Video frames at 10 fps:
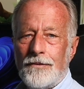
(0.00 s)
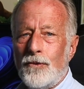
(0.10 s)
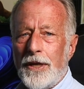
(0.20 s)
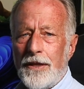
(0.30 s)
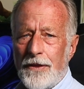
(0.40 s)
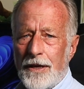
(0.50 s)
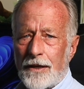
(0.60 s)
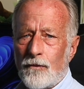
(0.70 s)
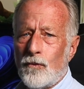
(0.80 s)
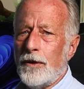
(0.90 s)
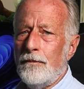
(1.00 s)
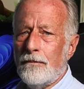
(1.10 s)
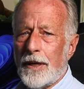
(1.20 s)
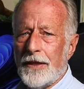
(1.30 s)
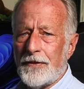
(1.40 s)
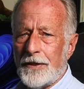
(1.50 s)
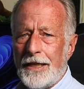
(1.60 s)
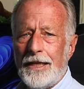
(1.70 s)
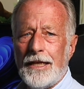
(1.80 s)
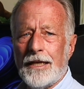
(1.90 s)
We then would
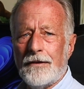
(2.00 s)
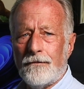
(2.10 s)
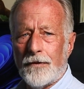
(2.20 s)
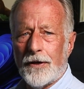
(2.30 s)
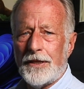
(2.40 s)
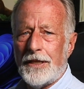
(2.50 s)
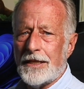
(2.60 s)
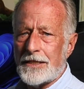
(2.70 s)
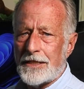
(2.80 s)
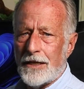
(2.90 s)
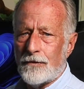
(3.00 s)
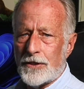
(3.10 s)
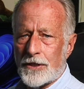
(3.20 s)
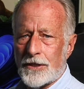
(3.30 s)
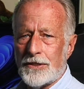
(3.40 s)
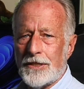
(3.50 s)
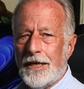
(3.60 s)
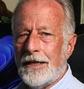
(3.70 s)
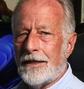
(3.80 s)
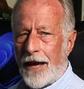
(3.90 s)
monthly invert the extinguishers,
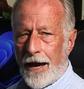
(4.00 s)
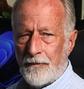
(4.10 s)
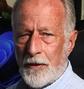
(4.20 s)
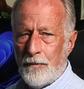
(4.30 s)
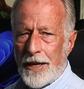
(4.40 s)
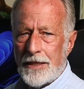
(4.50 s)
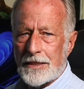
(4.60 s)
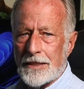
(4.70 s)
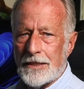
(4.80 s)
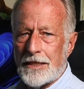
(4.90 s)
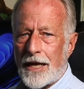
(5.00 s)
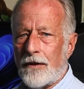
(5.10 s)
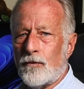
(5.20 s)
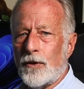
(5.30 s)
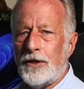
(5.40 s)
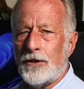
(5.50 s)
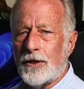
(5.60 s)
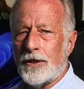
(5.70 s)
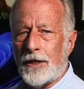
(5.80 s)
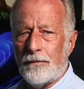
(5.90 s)
tap the bases, and
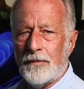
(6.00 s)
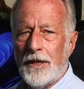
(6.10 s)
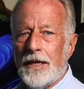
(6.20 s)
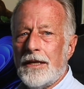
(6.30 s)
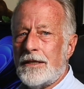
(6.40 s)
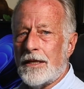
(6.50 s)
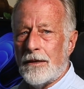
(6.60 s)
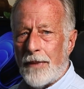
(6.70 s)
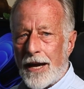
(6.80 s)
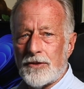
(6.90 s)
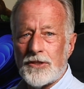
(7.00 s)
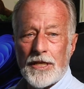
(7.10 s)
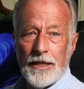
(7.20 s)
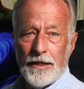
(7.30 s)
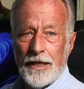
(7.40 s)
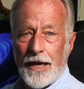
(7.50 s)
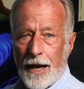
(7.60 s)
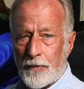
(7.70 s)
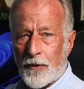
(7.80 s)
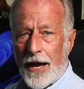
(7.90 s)
return them to the mounts in the
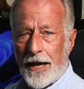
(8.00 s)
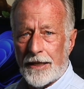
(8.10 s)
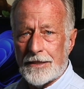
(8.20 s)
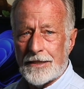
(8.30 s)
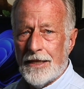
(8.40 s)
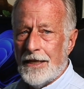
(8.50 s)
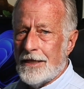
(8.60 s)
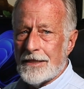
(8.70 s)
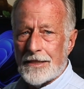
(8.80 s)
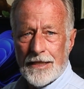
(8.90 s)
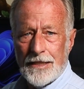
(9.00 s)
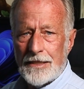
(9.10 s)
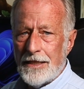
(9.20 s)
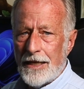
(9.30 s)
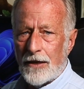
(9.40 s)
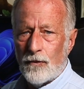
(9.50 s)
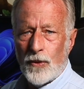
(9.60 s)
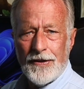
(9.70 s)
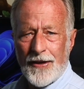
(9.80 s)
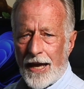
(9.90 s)
apparatus. Since then,
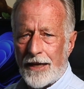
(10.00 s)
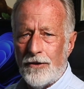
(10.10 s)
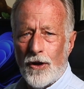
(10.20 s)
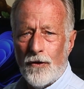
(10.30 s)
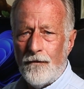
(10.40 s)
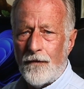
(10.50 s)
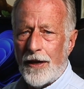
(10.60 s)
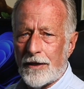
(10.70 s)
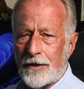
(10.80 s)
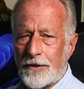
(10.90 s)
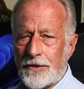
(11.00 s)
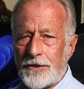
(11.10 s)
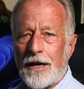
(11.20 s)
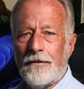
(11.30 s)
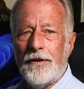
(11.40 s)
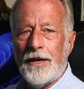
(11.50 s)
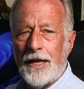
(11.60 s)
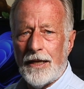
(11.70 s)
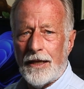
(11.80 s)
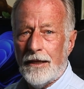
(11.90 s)
we had no failures of
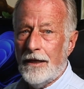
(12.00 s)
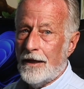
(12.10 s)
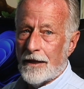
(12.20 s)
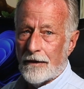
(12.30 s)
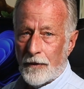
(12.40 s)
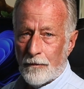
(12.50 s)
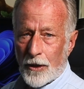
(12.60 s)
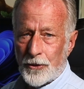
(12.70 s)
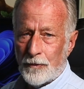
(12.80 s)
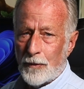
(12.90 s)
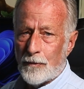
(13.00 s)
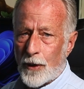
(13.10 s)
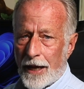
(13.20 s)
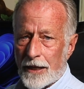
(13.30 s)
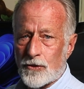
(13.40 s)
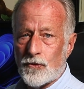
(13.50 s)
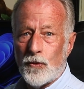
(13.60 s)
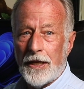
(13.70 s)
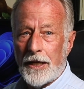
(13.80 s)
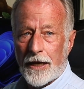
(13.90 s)
any of the multiple brands
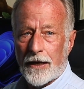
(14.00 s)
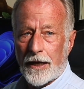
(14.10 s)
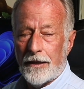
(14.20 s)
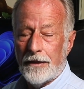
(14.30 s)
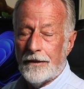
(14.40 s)
we carried.